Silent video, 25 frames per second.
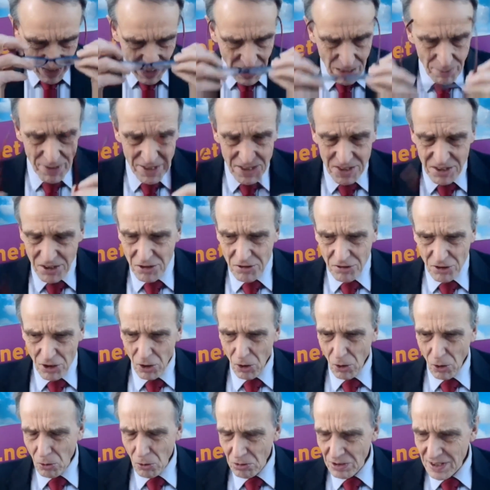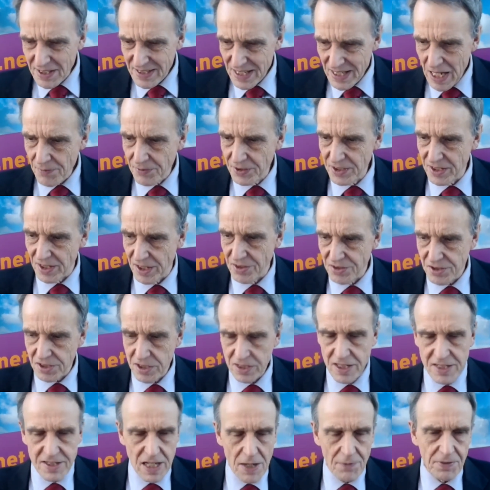I mean, so you've got all this evidence.
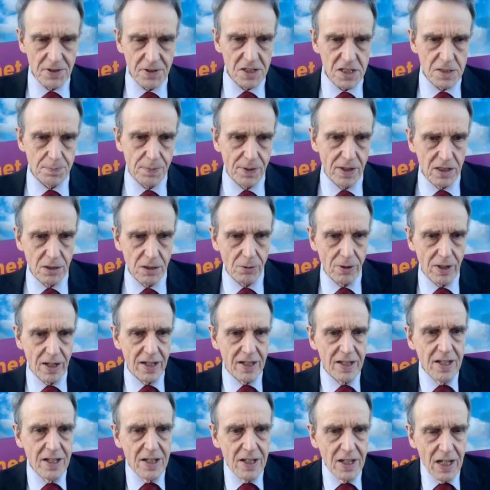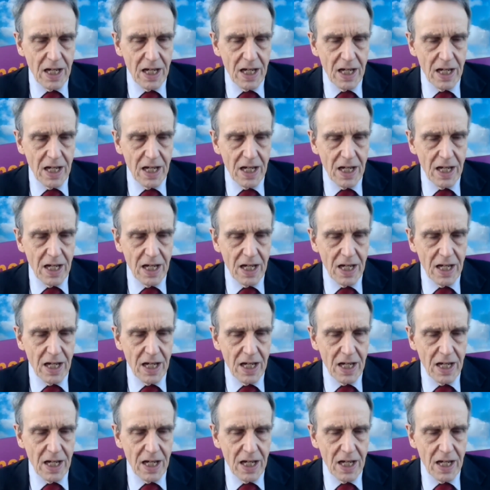And this evidence, by the way,